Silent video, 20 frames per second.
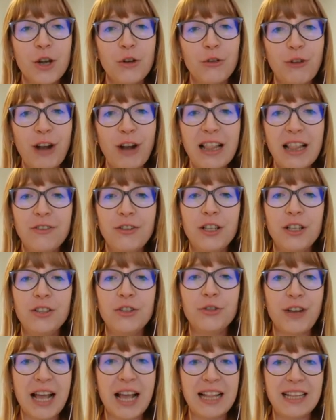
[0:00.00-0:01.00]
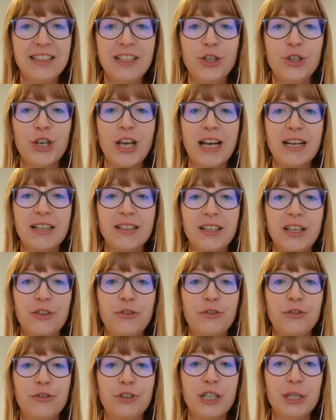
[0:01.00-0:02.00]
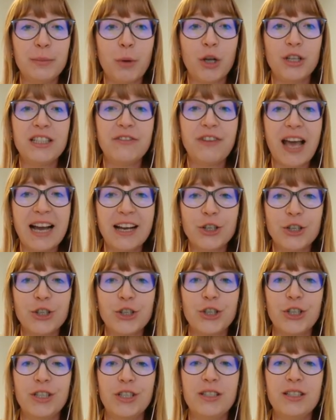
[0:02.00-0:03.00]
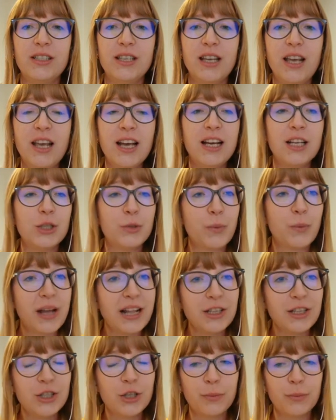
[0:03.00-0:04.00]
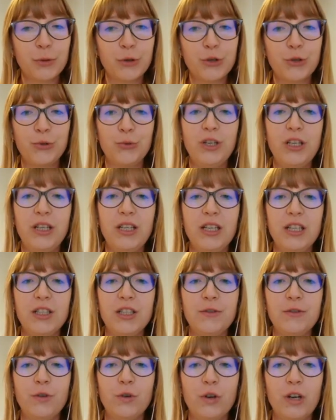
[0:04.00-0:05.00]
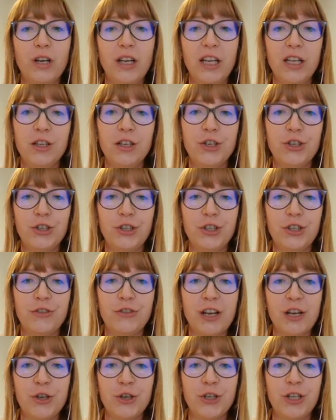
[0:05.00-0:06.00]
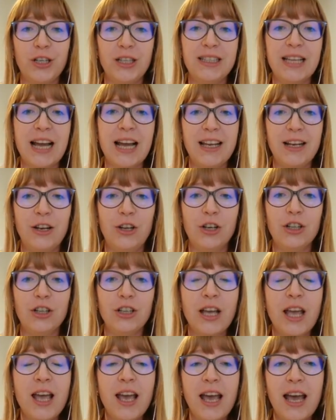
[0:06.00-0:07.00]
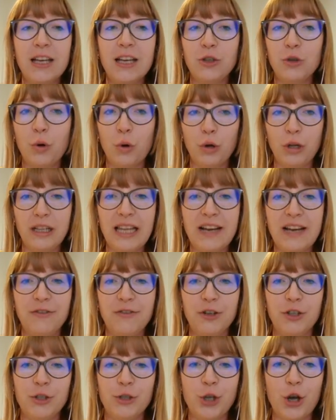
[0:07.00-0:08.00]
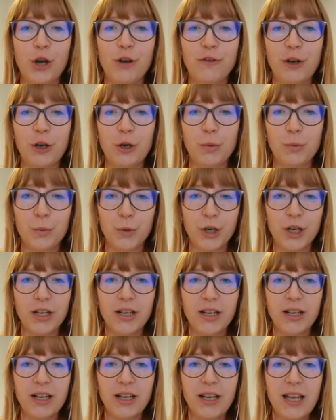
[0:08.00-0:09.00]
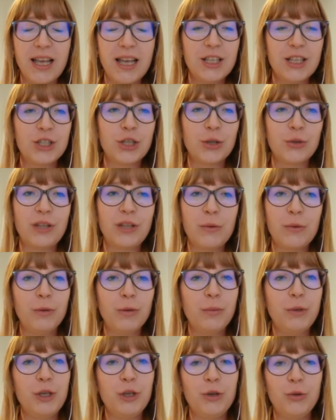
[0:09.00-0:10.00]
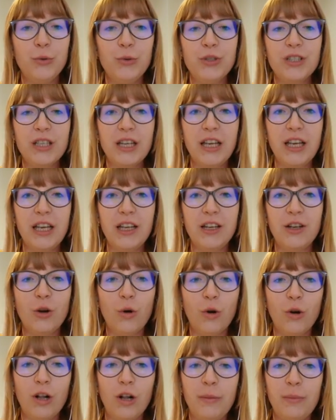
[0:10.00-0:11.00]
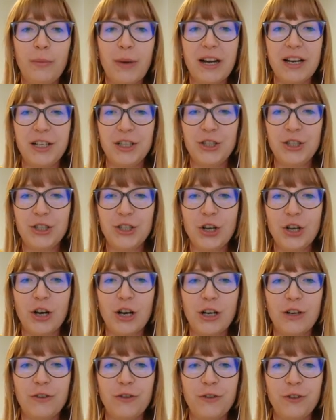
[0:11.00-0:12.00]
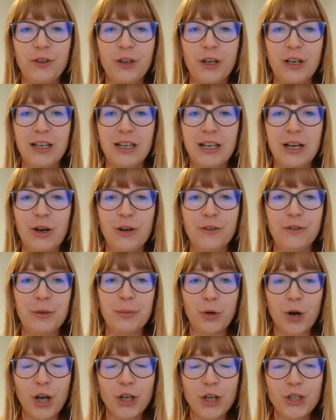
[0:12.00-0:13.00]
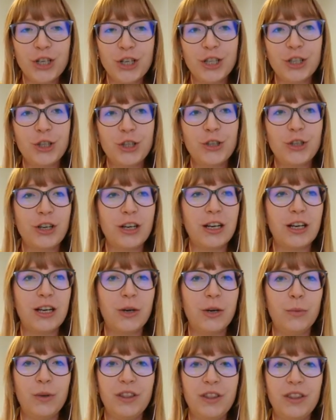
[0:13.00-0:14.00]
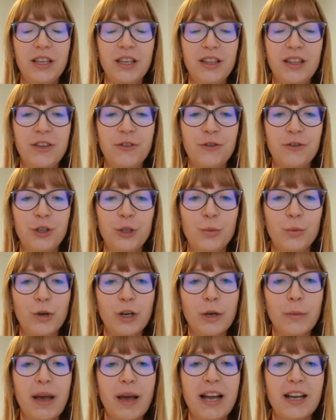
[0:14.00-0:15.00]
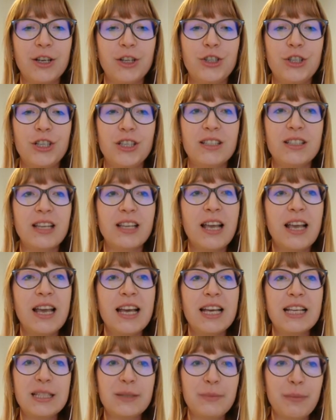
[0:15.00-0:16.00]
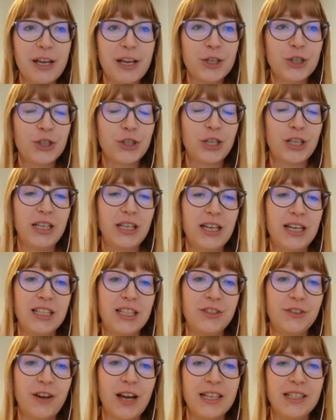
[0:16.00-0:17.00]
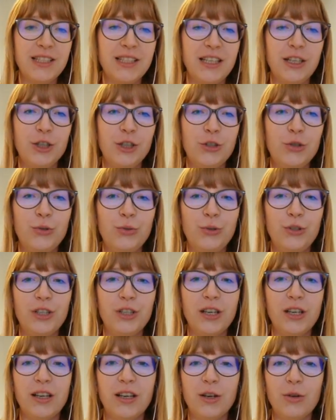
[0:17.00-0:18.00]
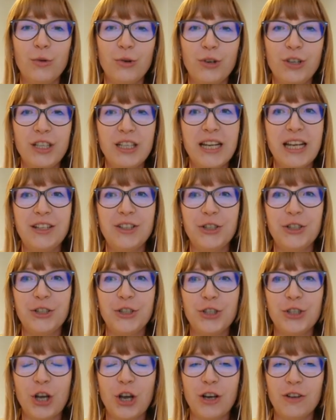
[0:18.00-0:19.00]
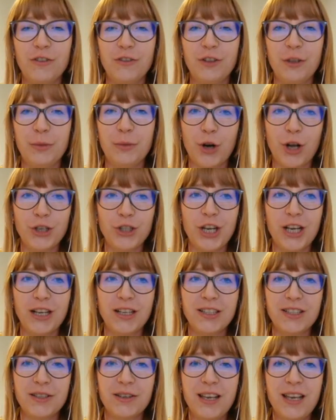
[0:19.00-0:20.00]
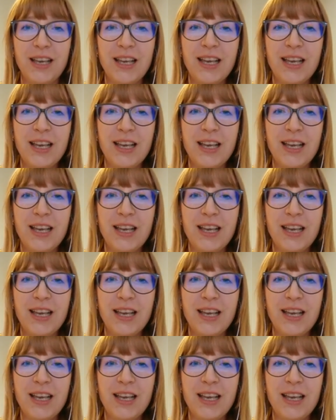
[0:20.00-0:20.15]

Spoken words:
relevant, reality-checked, and responsive actions, as well as opportunities for intergenerational dialogue at all levels of our work. So they will be used in all parts of the project within different work packages, especially advising to the coordinators of the project.